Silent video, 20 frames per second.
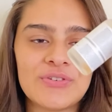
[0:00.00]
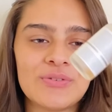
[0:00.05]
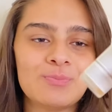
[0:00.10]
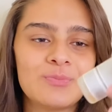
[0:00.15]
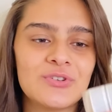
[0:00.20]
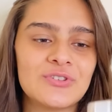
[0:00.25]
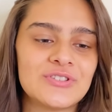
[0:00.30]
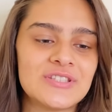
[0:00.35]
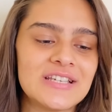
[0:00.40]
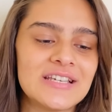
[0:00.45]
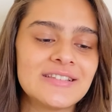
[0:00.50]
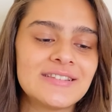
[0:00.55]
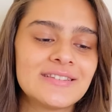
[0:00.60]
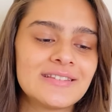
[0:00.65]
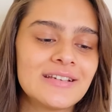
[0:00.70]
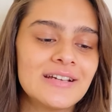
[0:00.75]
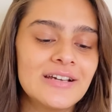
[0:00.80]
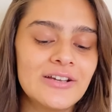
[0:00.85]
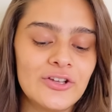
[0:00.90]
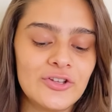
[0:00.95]
purchased.
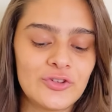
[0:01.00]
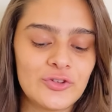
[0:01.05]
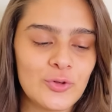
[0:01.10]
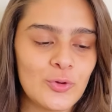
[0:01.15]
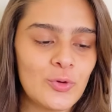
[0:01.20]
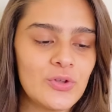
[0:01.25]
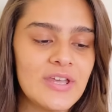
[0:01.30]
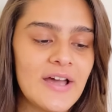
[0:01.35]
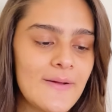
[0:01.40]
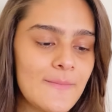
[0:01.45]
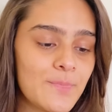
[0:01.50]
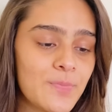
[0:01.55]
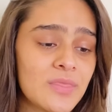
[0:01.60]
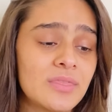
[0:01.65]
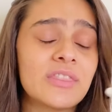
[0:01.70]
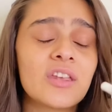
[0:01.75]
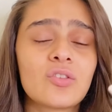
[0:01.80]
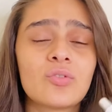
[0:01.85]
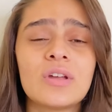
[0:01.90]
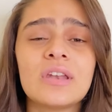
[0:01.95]
So yeah,
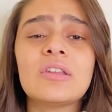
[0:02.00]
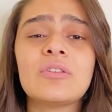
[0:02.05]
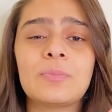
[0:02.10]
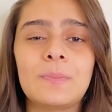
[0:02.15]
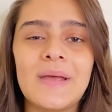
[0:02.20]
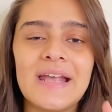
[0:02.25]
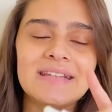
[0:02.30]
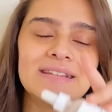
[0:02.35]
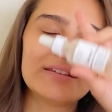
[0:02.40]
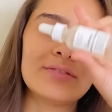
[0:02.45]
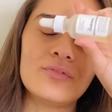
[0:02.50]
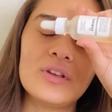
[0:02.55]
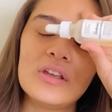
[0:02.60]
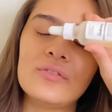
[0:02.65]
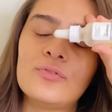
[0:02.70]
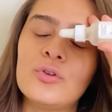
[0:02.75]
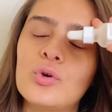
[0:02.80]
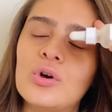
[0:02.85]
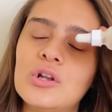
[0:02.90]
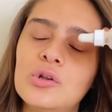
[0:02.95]
this one is best
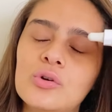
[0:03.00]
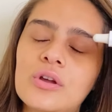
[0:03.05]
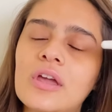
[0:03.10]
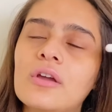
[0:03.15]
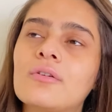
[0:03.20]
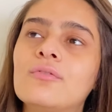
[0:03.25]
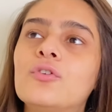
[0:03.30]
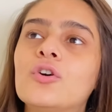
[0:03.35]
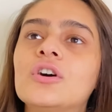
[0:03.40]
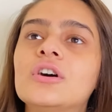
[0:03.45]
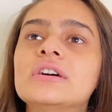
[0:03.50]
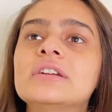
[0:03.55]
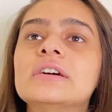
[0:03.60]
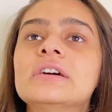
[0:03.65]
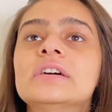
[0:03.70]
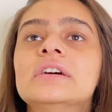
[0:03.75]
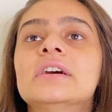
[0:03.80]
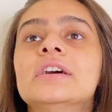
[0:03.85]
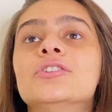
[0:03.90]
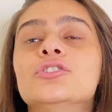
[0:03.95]
if you are looking for
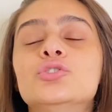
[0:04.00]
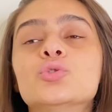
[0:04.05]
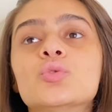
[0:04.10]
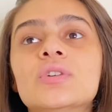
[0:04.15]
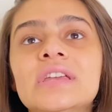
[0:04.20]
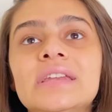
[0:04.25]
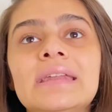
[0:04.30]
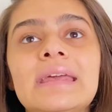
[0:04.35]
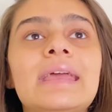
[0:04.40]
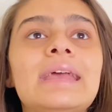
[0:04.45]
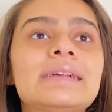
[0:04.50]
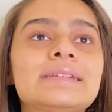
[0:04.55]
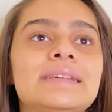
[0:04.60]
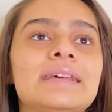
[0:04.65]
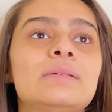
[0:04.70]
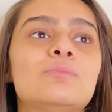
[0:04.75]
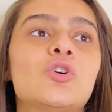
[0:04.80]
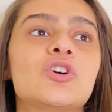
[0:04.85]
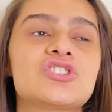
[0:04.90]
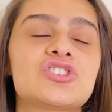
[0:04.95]
dewiness
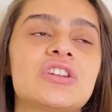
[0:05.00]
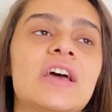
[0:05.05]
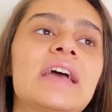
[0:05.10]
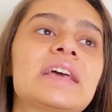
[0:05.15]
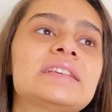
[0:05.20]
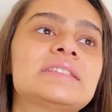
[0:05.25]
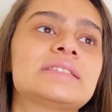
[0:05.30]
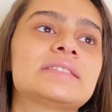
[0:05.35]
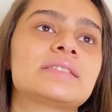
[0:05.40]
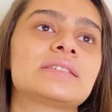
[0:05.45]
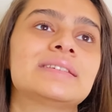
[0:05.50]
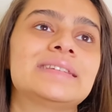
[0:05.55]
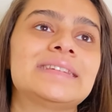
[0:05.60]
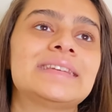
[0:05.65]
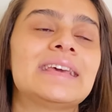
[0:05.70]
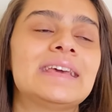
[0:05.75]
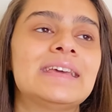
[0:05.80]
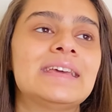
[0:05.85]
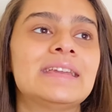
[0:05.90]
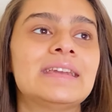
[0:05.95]
and moisturized
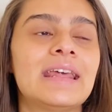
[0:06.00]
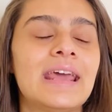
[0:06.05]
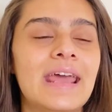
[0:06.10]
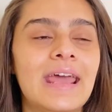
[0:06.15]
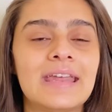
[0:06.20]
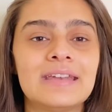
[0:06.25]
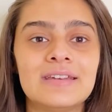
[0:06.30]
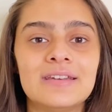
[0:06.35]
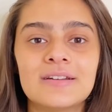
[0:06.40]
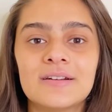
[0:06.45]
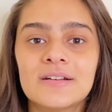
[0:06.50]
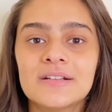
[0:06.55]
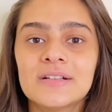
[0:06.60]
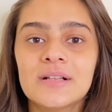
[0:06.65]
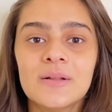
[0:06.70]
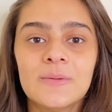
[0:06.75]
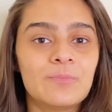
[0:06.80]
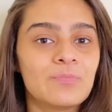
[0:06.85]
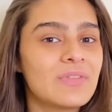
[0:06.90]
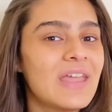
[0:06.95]
skin and
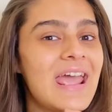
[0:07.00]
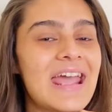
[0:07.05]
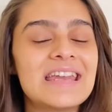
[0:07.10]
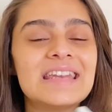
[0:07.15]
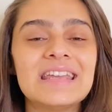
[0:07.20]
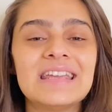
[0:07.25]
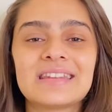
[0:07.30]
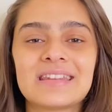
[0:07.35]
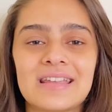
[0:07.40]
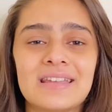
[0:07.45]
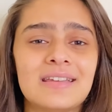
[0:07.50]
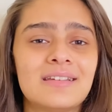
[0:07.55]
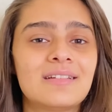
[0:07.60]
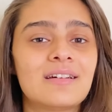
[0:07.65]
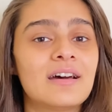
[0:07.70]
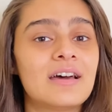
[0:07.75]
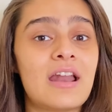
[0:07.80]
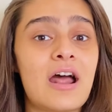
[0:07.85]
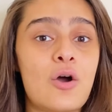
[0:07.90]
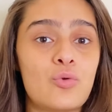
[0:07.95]
anything
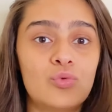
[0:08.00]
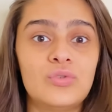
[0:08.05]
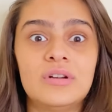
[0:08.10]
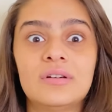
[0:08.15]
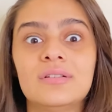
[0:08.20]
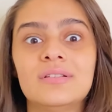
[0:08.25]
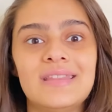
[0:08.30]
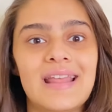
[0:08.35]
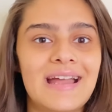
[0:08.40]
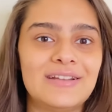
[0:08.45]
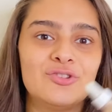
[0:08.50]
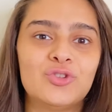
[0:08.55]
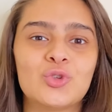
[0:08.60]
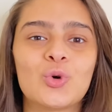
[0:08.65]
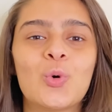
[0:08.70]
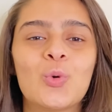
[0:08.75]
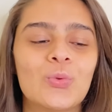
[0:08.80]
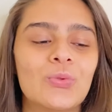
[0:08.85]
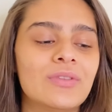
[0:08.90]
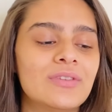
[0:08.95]
around that
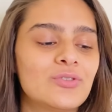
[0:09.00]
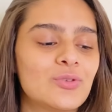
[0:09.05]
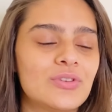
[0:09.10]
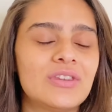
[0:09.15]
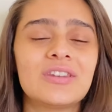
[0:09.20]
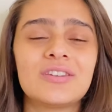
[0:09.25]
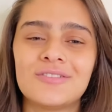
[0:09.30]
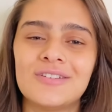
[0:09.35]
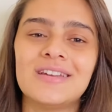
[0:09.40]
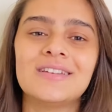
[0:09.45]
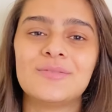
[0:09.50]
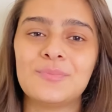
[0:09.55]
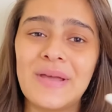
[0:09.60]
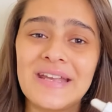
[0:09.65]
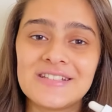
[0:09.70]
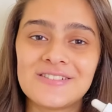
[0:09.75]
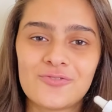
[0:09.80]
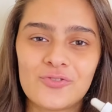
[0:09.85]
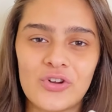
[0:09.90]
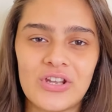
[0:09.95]
zone. So this one is
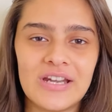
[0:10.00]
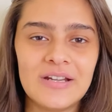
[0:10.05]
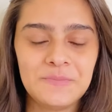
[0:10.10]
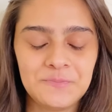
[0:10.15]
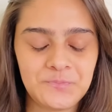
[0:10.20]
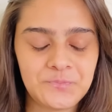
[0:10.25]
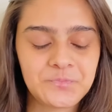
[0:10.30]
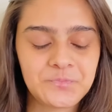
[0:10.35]
best for it.